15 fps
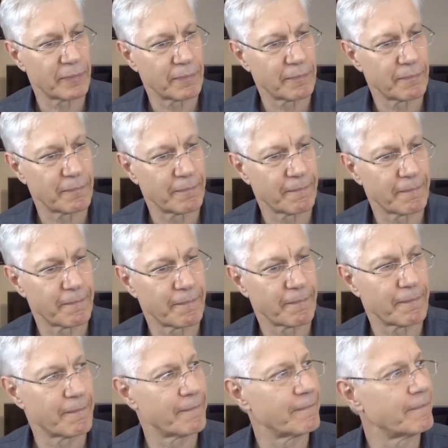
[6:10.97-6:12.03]

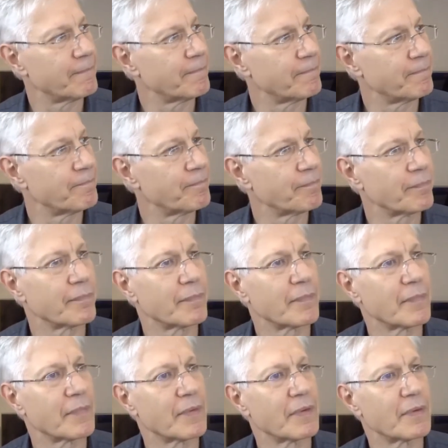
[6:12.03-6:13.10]

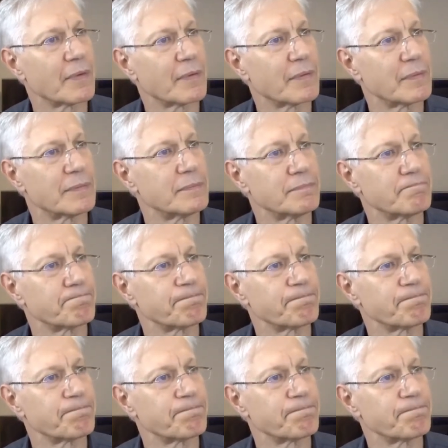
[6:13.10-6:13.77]
(silence)